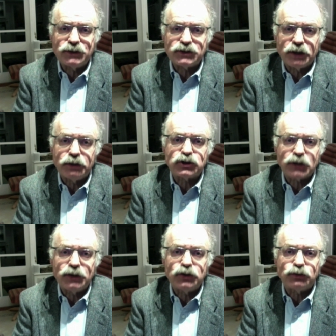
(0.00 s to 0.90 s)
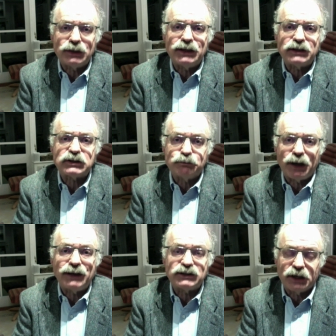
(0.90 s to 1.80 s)
And so the challenge really is to
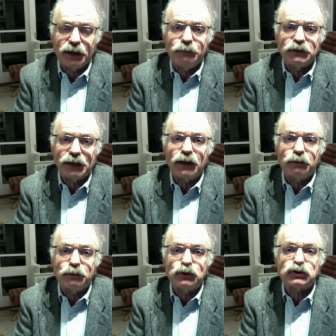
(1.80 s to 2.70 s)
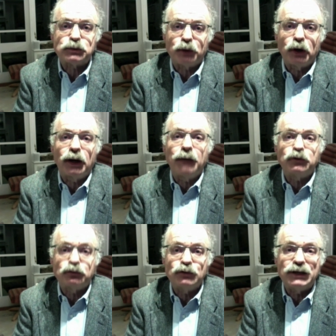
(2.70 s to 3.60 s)
buy time to get the booster
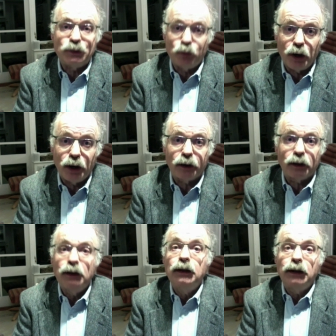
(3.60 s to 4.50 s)
program to really work.